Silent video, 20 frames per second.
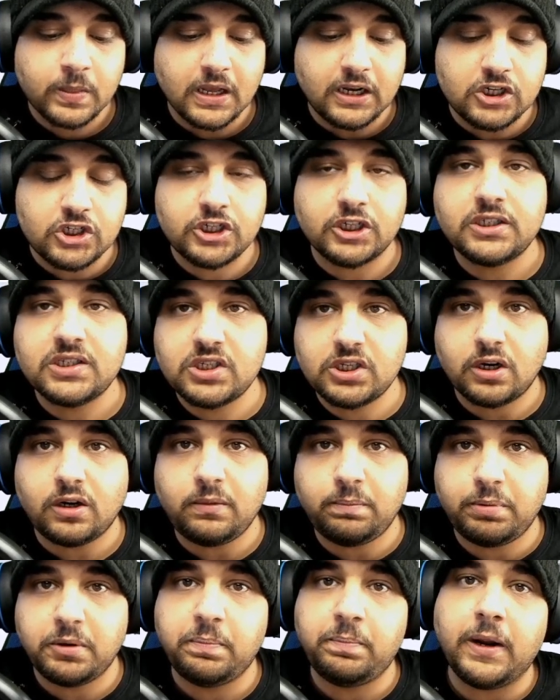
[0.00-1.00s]
just
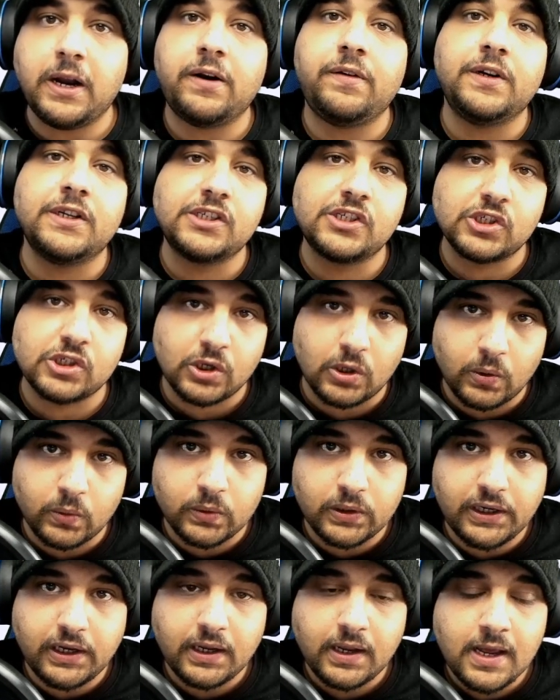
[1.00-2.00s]
start preparing
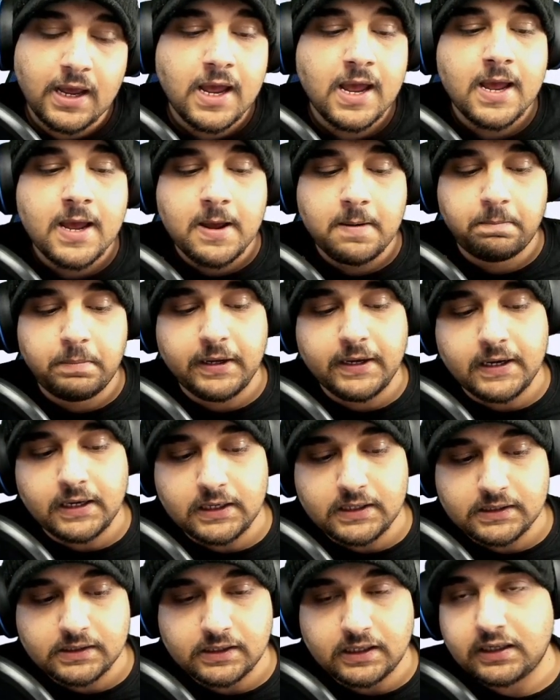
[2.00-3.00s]
slowly,
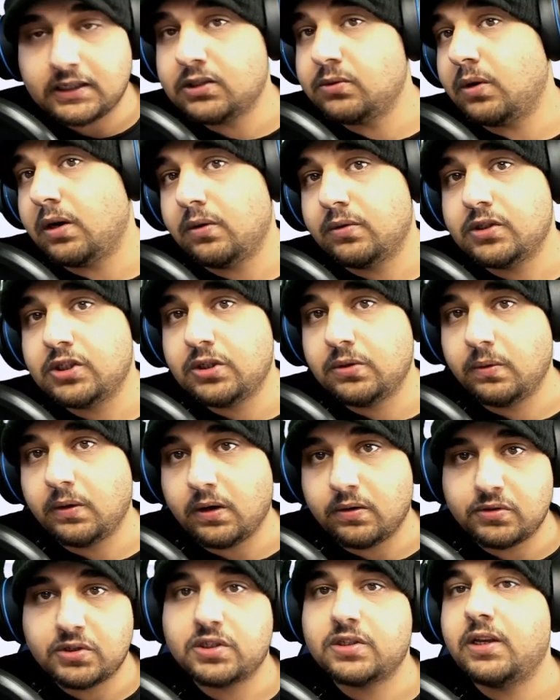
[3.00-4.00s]
because that's what I was doing.
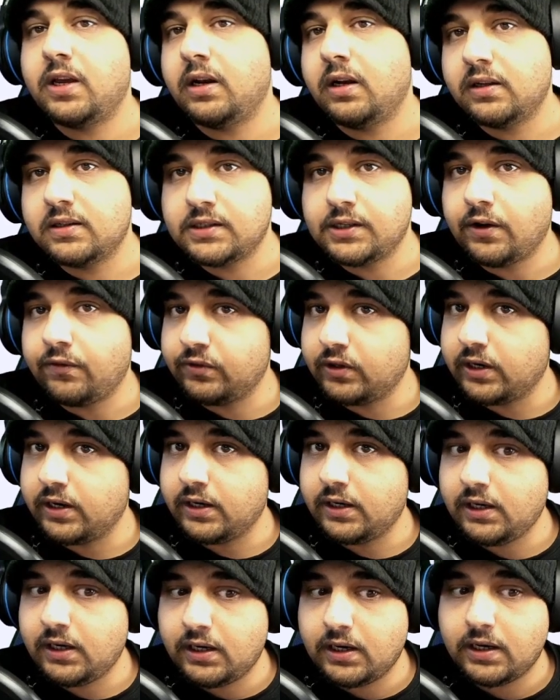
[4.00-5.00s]
I was just getting stuff that
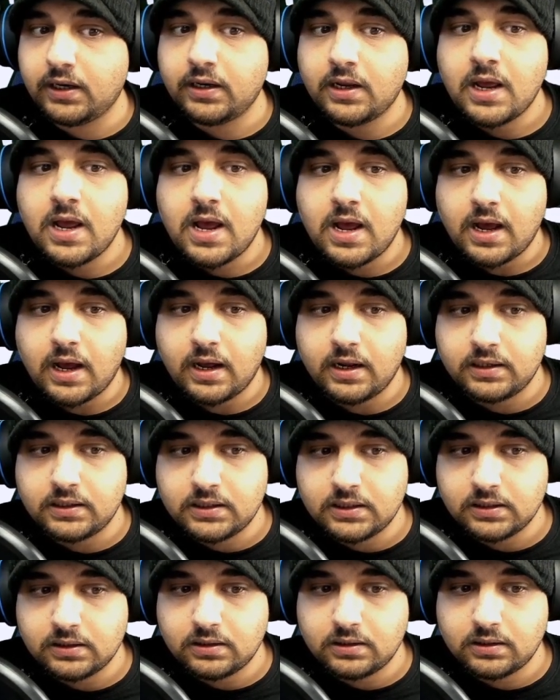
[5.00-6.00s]
I needed
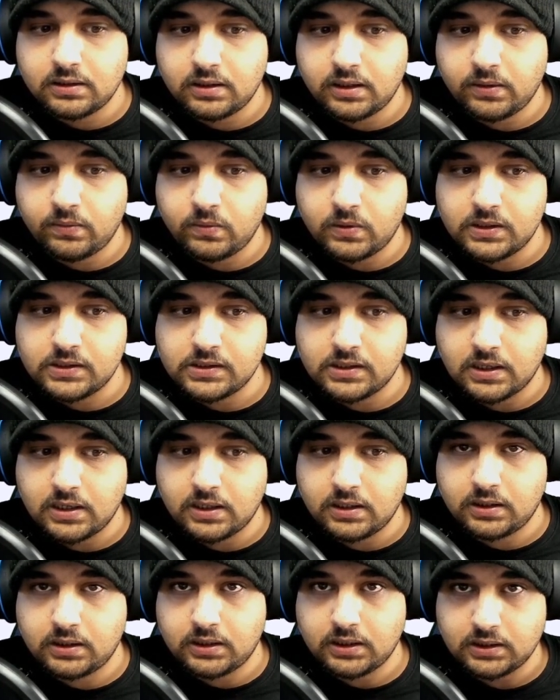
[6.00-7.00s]
until it was
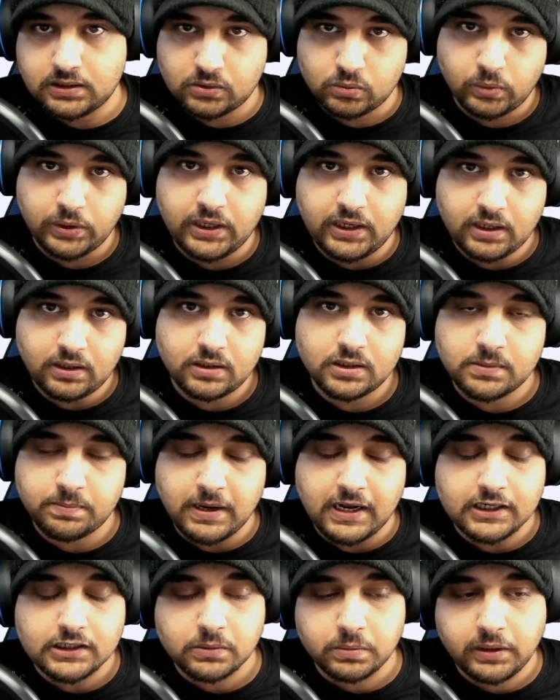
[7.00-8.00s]
uh, this weekend, this
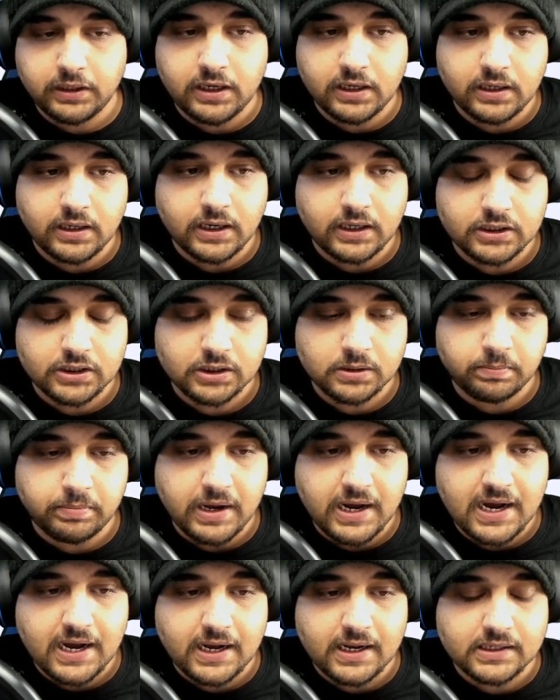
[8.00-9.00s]
past weekend that just
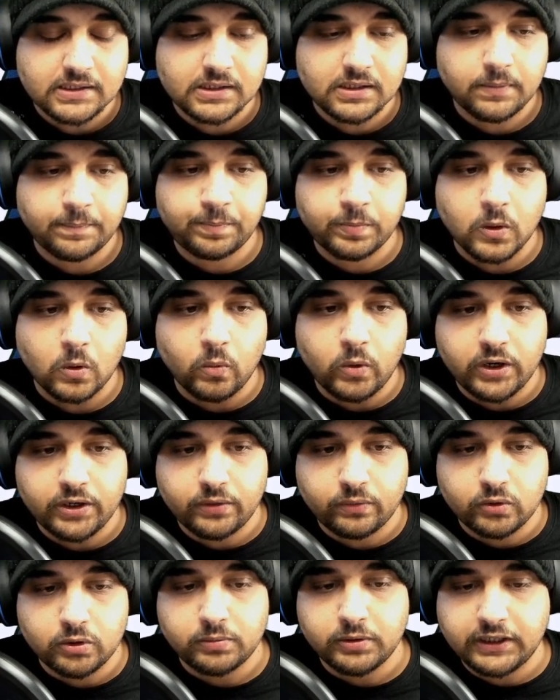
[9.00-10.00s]
passed, where
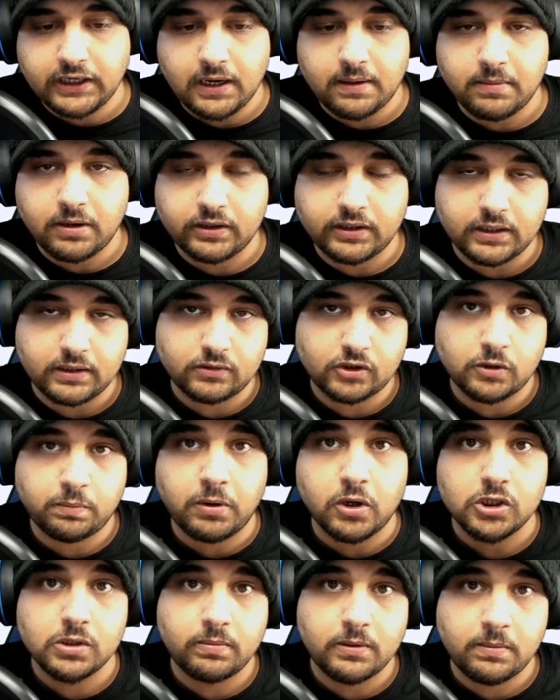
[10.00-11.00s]
the rumor came out that
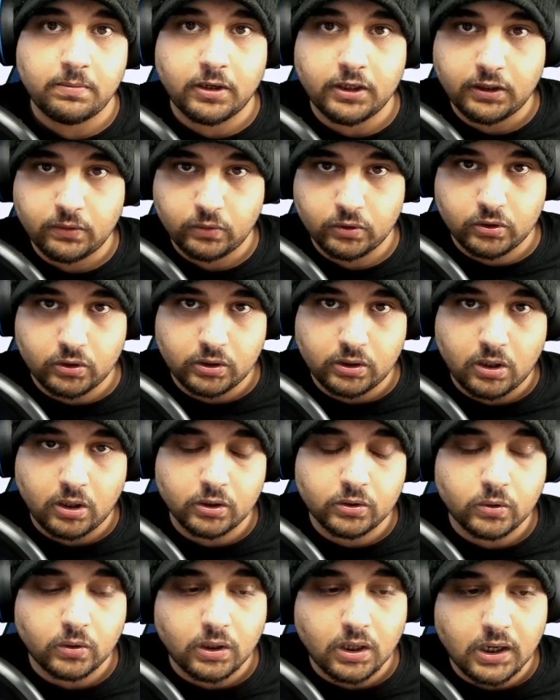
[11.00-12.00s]
supposedly Monday we're going to
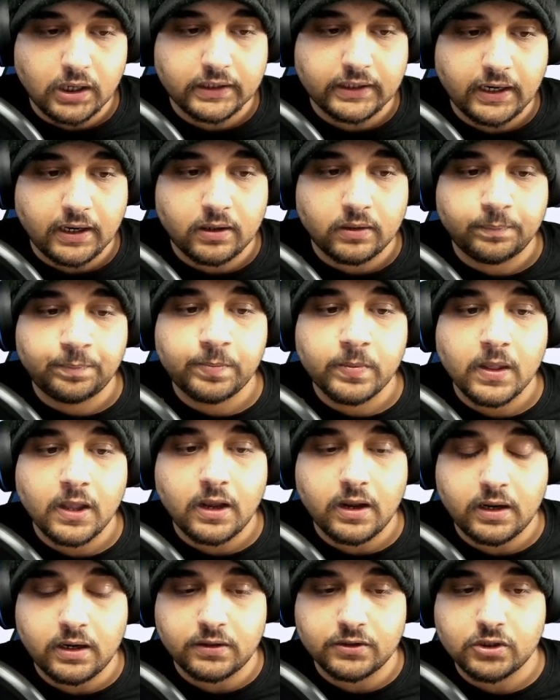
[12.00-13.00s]
hardcore lockdown.
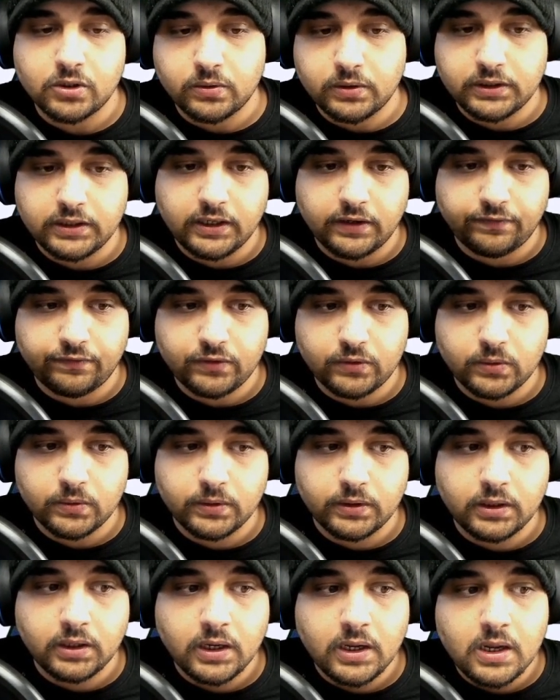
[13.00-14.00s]
And I was going to get
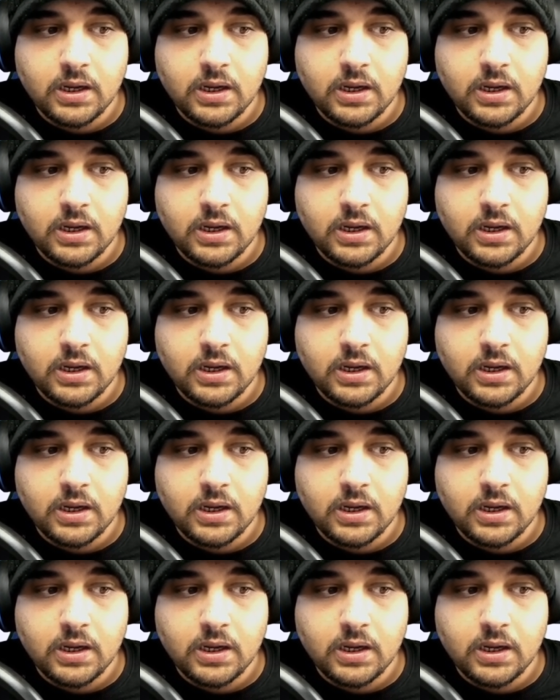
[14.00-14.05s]
food